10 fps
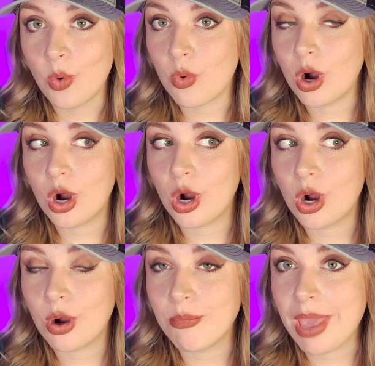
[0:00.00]

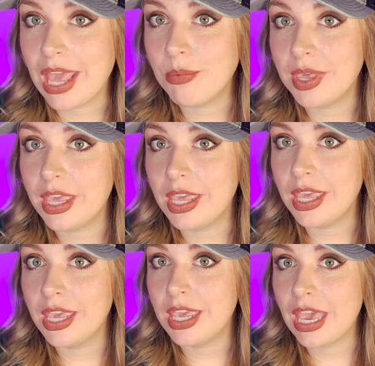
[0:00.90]
were
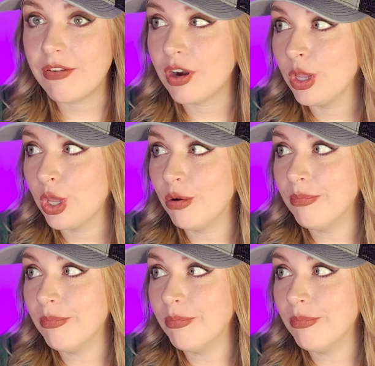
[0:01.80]
maybe given a little